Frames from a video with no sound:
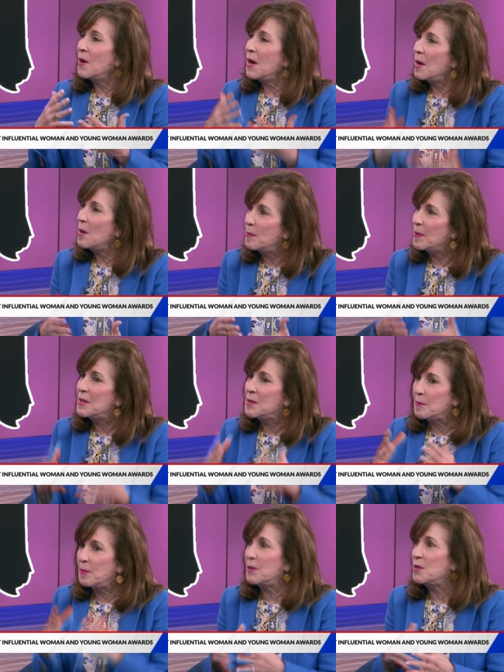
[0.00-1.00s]
for helping
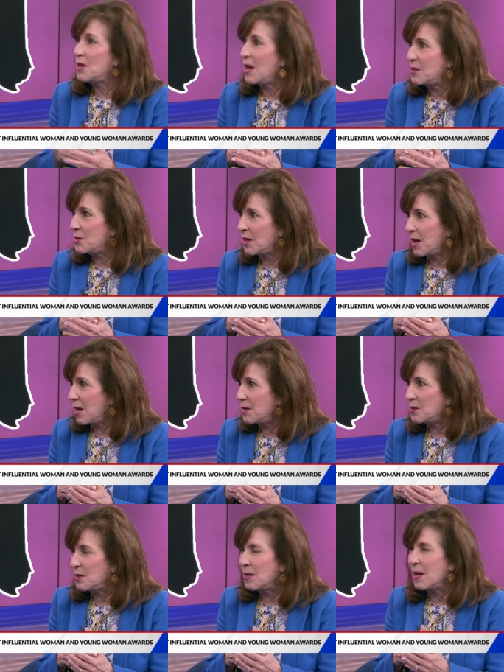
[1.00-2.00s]
to push
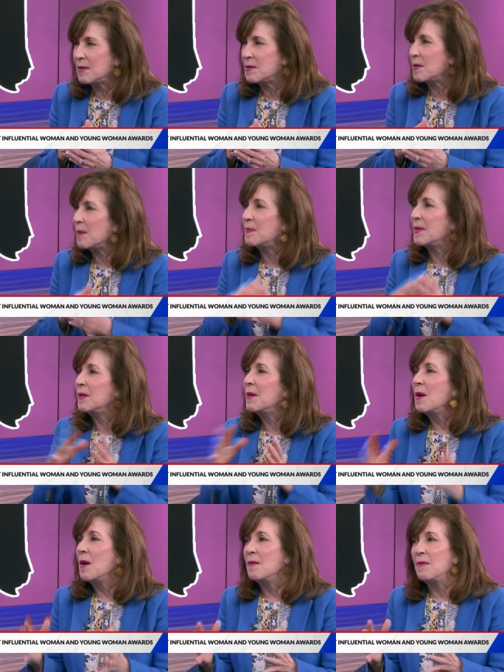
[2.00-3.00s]
education as something
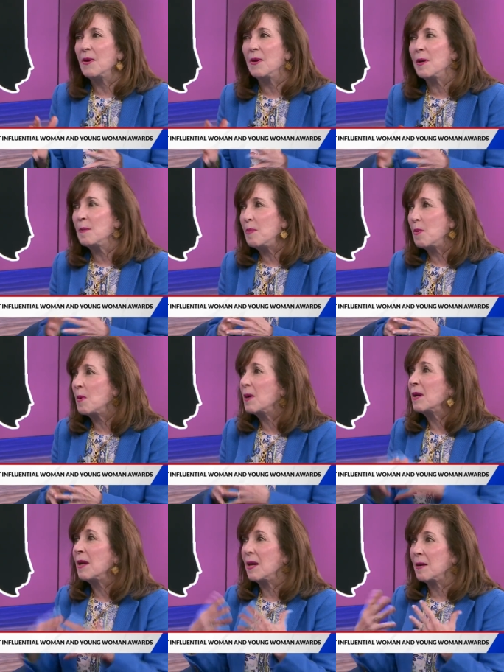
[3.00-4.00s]
very
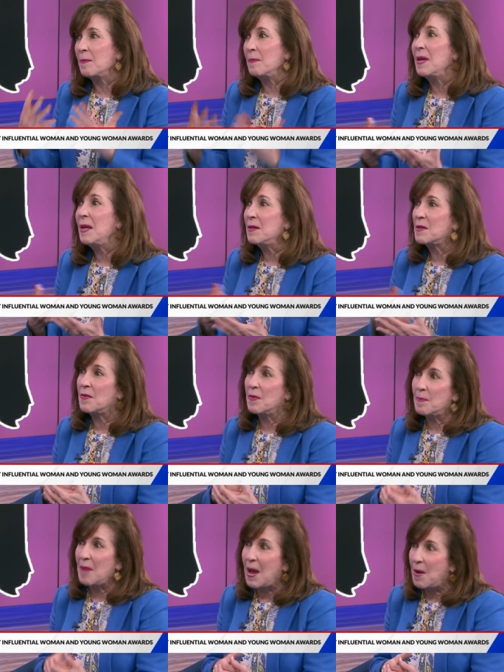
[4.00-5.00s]
important and a means of
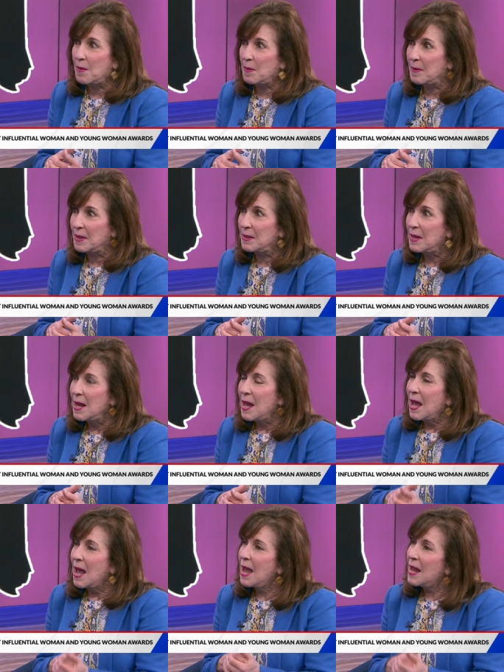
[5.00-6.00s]
empowerment,
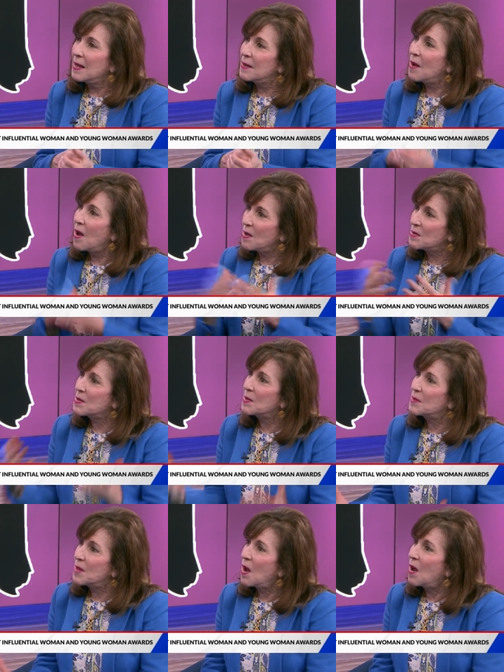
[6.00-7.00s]
and
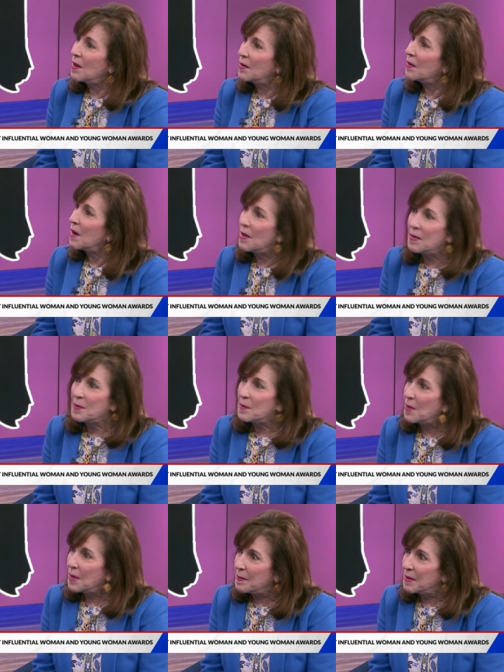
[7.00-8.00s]
also to honor other
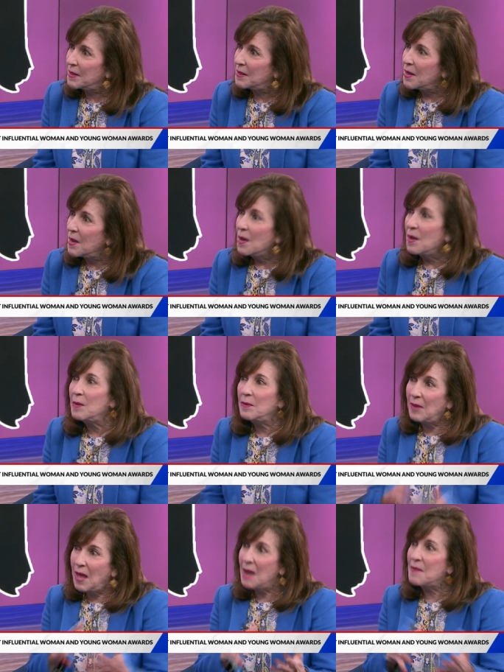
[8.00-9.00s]
women who,
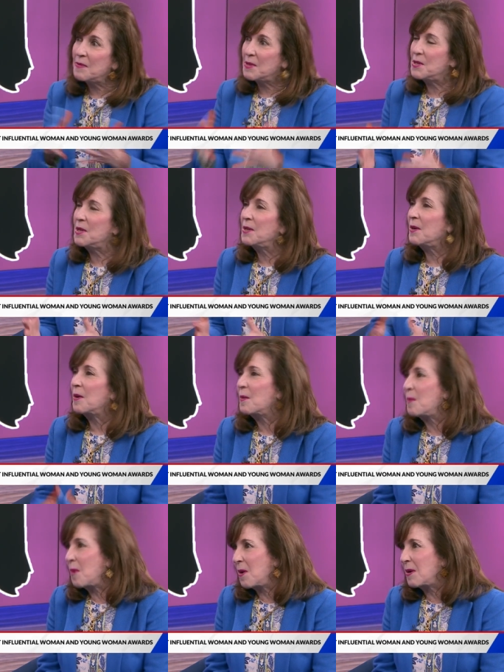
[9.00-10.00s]
like Virginia,
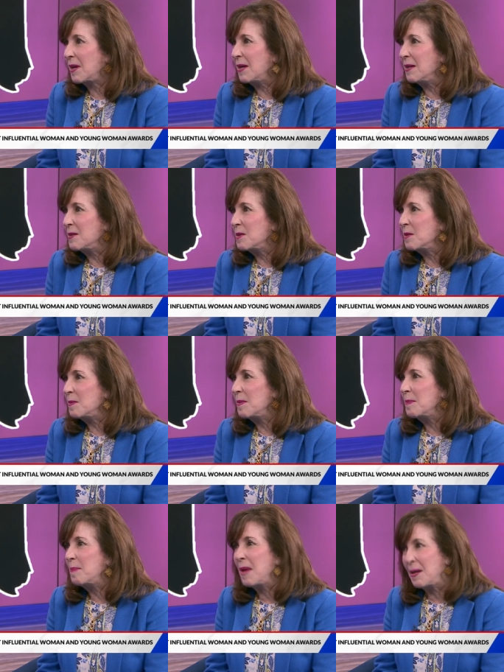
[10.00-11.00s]
are working
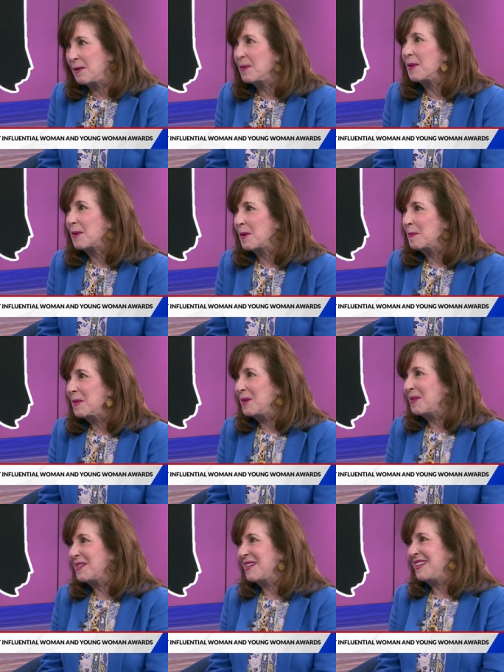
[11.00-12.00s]
to better their
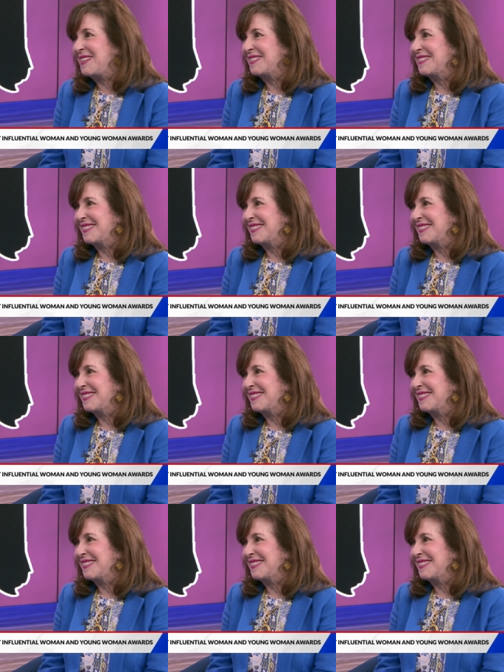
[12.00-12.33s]
community.